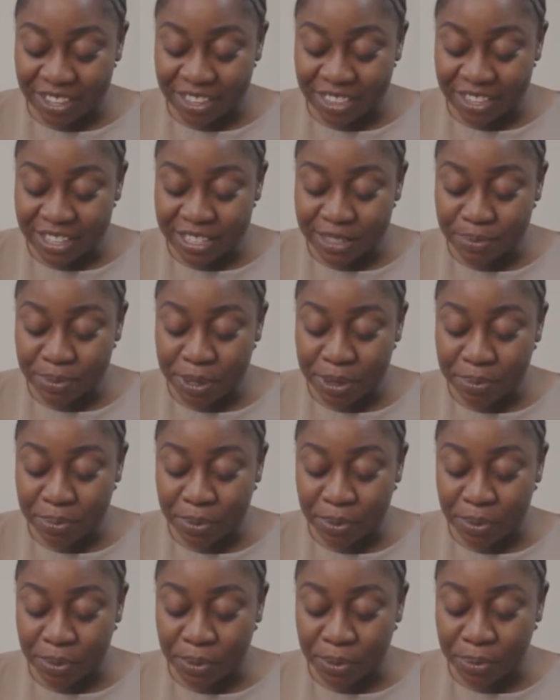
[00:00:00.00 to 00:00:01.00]
these
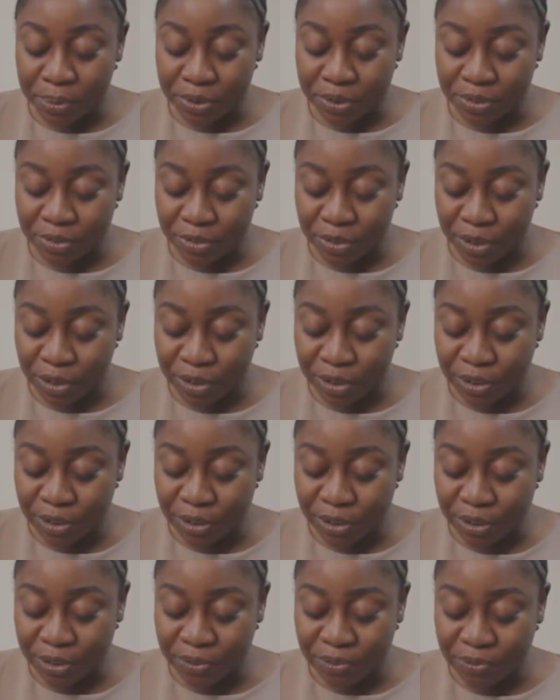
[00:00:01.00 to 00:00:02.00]
people would
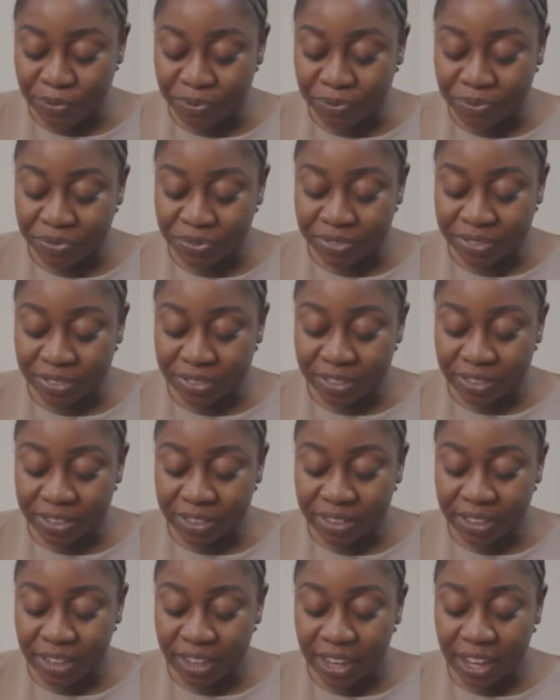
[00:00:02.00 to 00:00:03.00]
follow
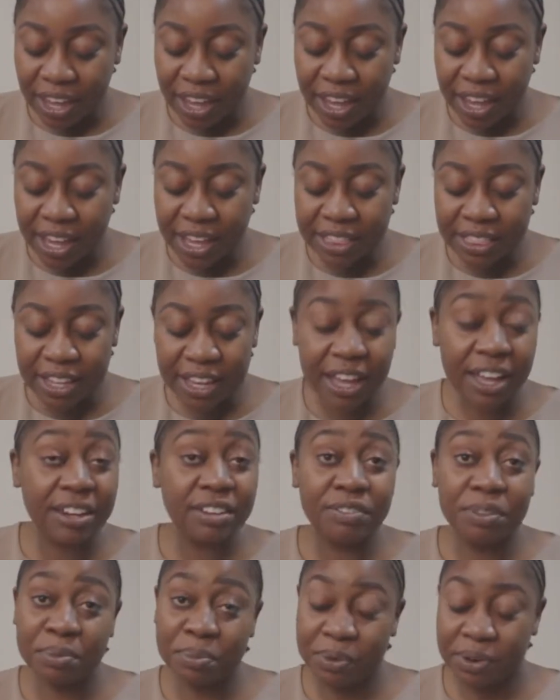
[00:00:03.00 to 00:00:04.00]
and they can't
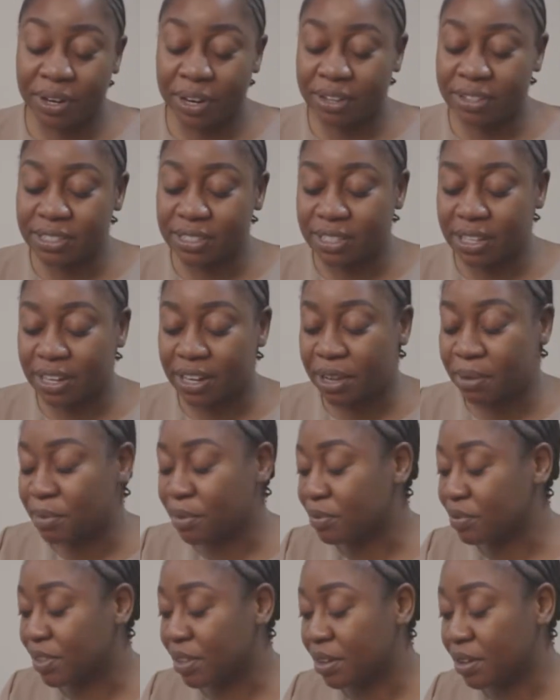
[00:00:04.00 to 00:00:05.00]
even pronounce the name
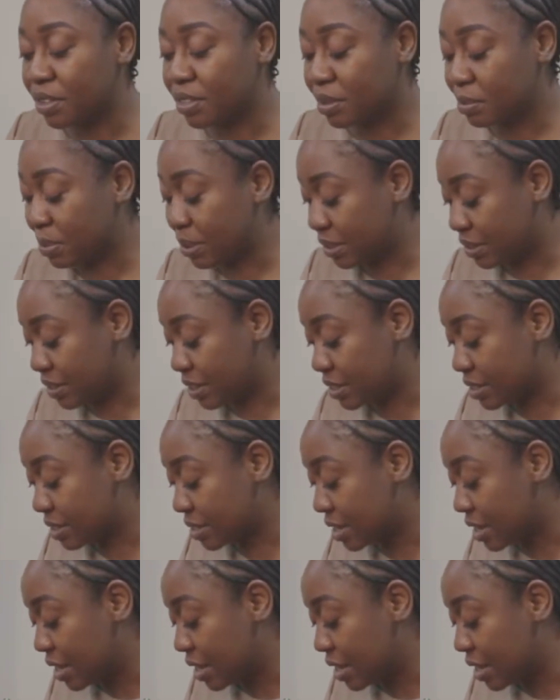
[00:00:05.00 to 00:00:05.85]
of the business.